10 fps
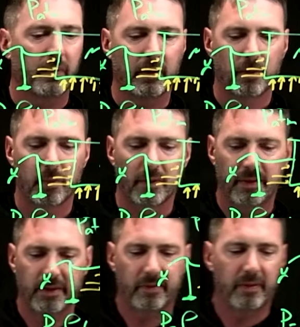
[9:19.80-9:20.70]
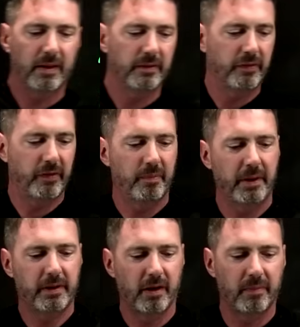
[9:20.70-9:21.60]
where this then just
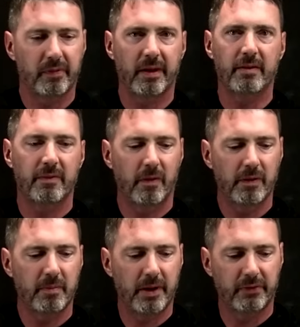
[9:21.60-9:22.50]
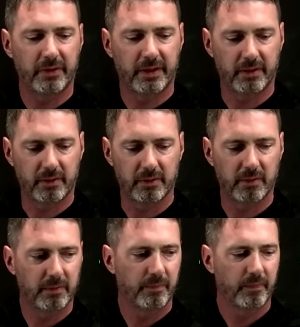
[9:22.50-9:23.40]
becomes a volumetric
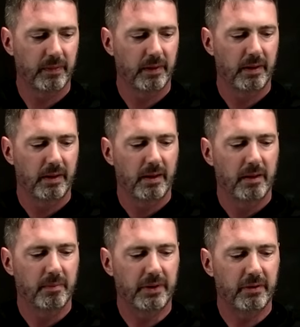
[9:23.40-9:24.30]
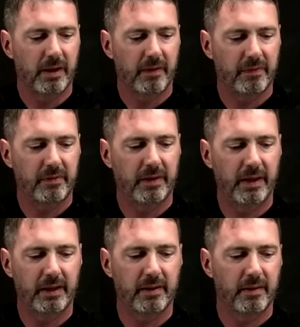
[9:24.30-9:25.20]
integral, but you have to
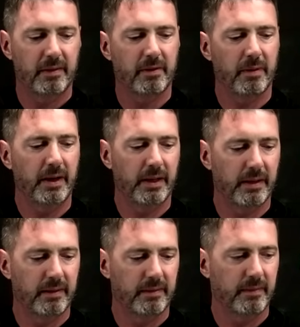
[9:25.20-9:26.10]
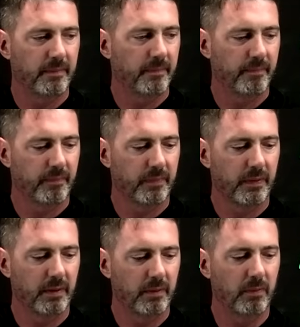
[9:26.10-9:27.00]
take the gradient,
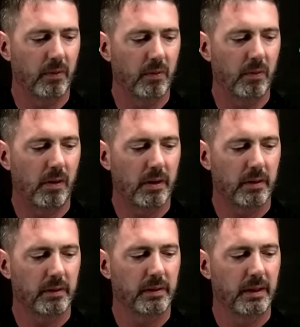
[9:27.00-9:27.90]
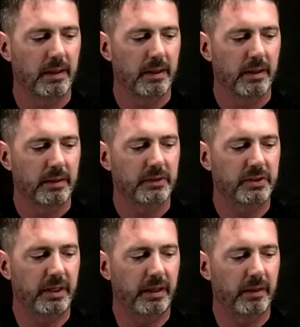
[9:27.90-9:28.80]
rho water,
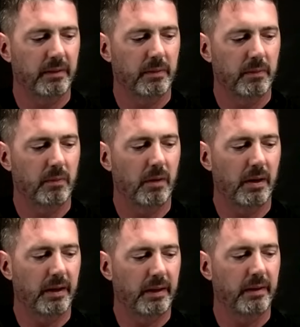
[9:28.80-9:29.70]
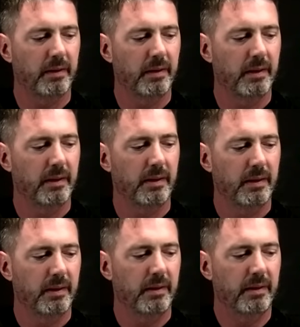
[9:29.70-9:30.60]
g, y,
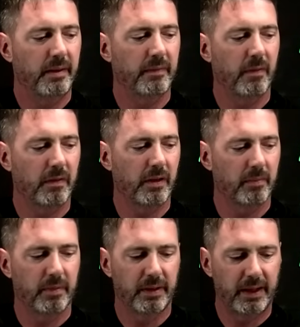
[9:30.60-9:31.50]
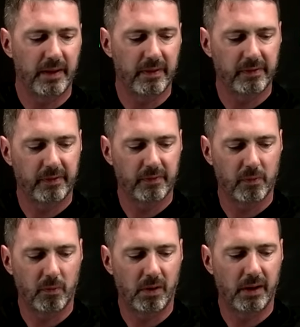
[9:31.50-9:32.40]
d volume. And again, this is for
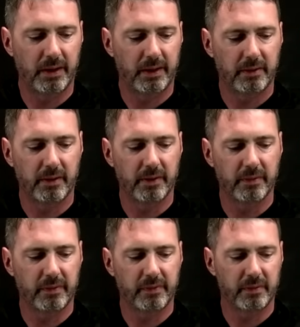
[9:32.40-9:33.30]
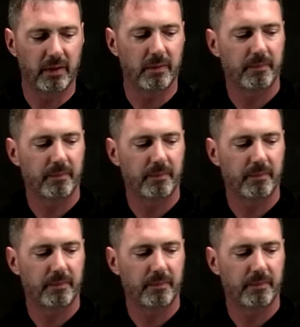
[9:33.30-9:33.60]
y greater than 0.